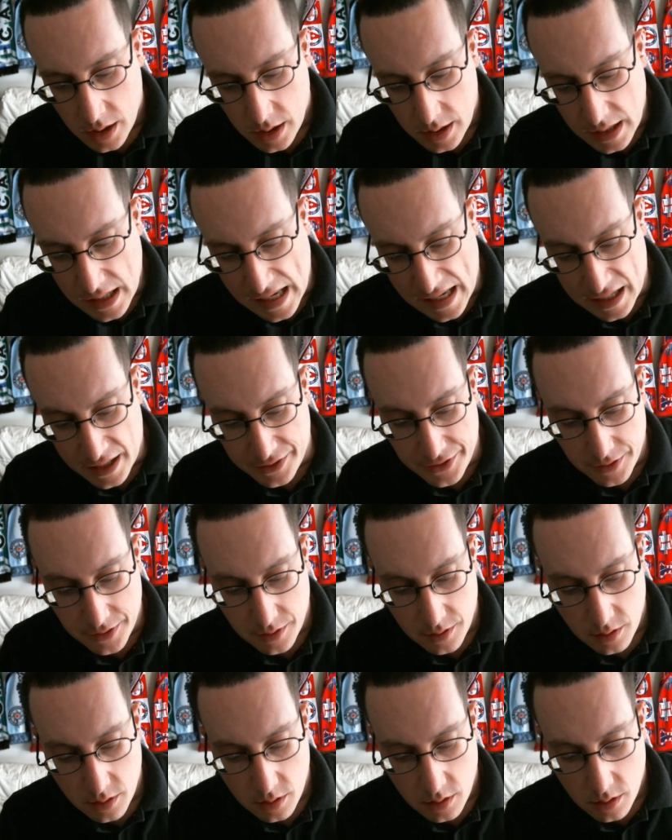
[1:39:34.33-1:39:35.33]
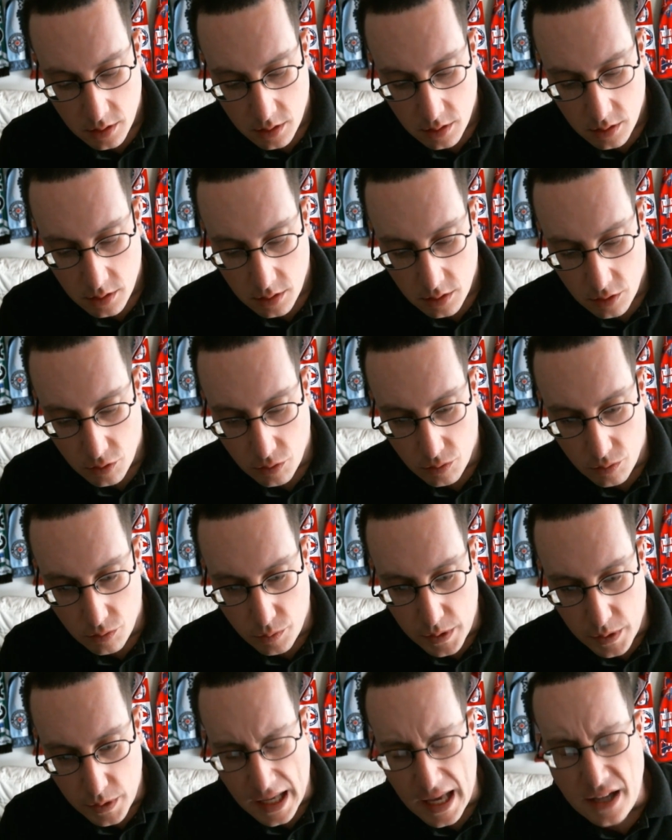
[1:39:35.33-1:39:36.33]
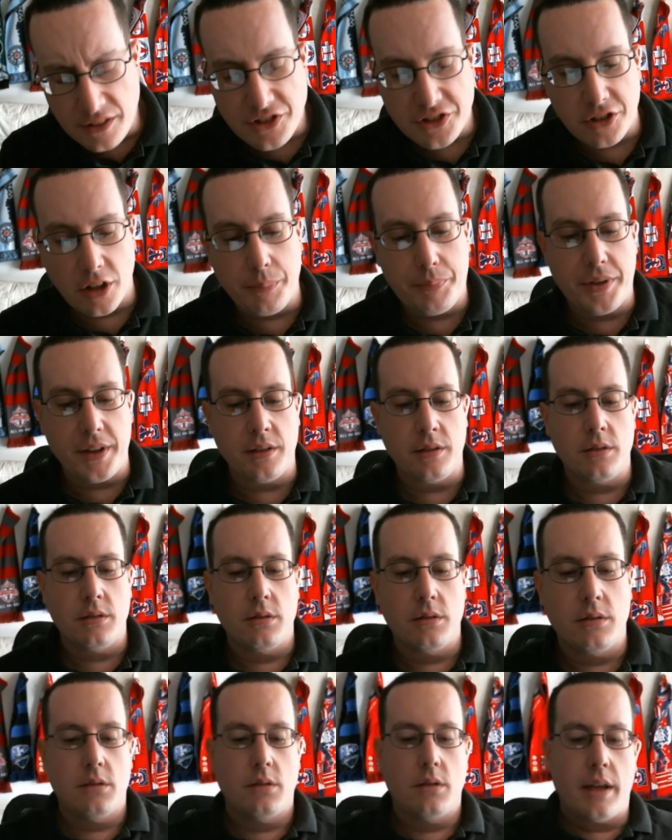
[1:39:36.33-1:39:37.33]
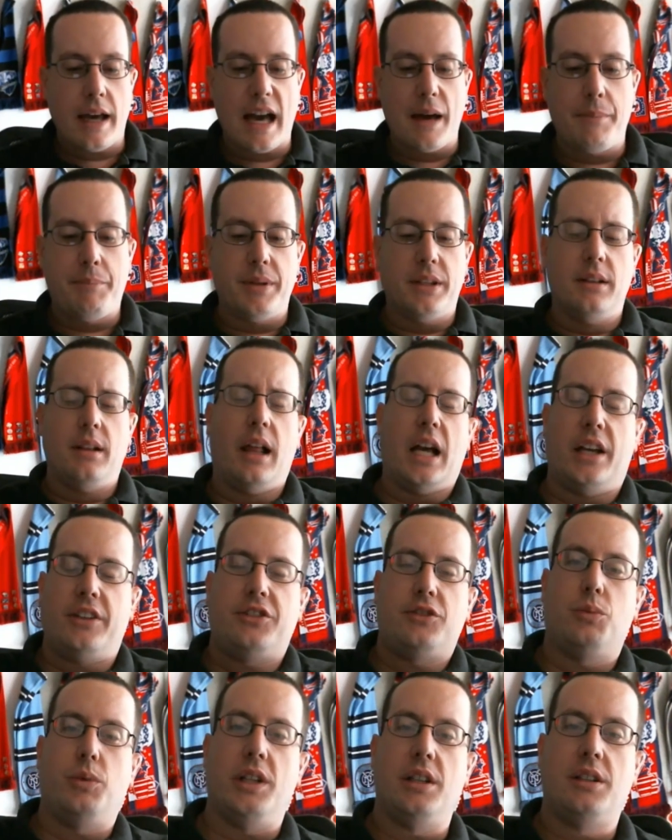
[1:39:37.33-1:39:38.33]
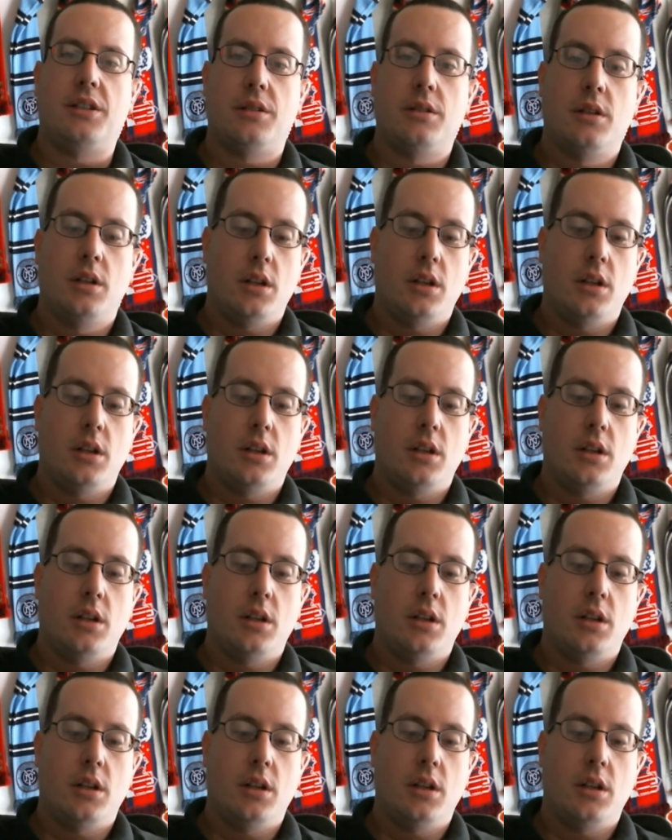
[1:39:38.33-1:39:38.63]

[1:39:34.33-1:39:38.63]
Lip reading: And we had something happen last week